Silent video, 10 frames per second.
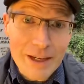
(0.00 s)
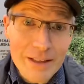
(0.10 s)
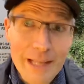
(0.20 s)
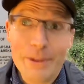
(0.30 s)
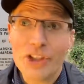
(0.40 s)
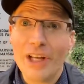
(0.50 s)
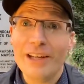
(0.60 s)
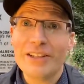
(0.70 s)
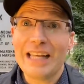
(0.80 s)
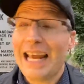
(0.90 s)
climate
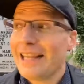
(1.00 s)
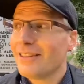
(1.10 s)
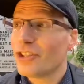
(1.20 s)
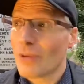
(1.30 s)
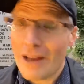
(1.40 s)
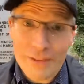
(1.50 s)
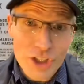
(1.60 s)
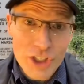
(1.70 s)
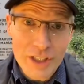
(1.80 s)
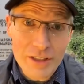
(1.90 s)
change and the drought
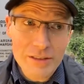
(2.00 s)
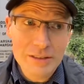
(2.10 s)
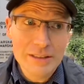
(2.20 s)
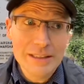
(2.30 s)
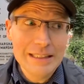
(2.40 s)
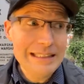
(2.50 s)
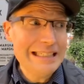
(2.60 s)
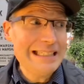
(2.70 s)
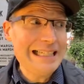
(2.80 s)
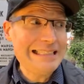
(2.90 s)
this year,
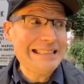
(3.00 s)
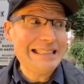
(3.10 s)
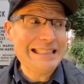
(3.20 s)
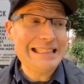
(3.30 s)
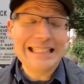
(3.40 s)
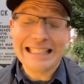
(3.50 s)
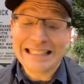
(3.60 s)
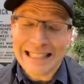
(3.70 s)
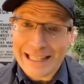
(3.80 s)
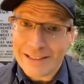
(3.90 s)
it
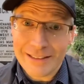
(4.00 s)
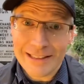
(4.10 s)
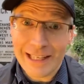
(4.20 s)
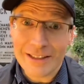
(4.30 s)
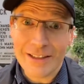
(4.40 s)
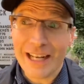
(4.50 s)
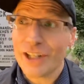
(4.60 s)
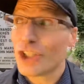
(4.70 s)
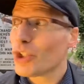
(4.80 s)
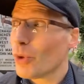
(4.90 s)
is later and later and
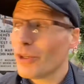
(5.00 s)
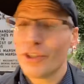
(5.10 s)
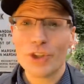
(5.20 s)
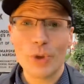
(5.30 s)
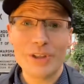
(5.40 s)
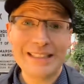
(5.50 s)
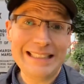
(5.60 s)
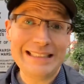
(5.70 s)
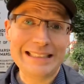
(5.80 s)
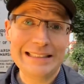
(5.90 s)
a shorter and shorter
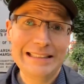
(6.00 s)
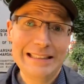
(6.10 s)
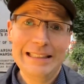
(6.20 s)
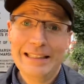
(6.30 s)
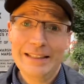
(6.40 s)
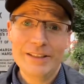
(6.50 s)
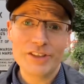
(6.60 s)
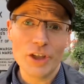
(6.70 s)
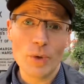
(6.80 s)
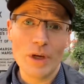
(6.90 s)
season.
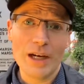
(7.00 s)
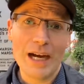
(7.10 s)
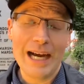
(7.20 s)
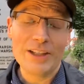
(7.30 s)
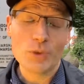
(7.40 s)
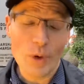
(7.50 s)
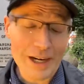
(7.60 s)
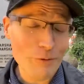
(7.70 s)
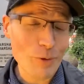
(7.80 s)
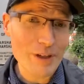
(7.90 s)
So I just
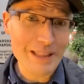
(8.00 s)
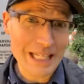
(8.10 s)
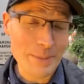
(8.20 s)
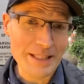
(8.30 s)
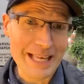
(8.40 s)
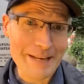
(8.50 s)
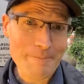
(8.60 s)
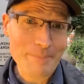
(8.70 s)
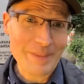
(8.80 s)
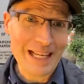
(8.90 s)
want everyone to think about that.
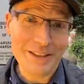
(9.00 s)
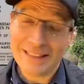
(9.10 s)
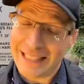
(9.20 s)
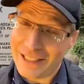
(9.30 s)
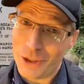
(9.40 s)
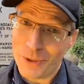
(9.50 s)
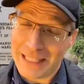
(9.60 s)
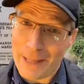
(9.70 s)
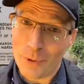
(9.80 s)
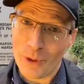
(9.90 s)
And stay tuned
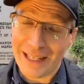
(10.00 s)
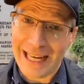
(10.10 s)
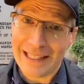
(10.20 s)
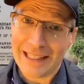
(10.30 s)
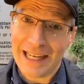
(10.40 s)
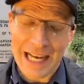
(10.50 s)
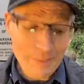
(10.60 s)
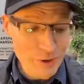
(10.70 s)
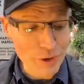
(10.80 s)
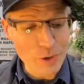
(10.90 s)
to
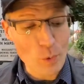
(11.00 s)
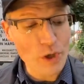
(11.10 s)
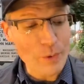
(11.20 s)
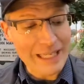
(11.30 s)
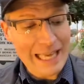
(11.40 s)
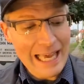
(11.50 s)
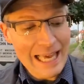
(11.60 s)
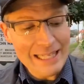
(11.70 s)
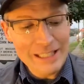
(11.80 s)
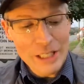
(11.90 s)
capitalweathergang.com during the work week
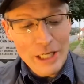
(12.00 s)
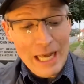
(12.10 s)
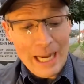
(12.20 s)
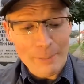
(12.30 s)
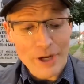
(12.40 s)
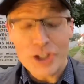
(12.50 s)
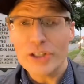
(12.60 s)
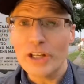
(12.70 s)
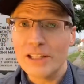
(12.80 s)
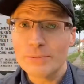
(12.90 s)
ahead. High
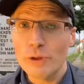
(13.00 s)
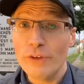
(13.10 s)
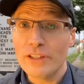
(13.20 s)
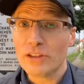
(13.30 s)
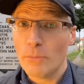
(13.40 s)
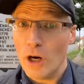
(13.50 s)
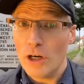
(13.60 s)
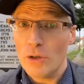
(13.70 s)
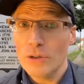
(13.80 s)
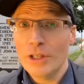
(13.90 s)
pressure does move in
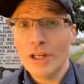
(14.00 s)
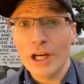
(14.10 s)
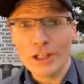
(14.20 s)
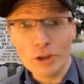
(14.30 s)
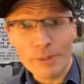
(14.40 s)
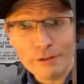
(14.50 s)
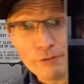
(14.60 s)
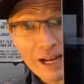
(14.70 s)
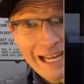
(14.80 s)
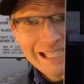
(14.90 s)
tomorrow. A little bit
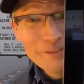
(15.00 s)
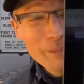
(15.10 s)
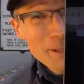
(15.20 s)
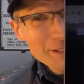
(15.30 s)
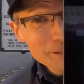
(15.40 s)
of rain, maybe some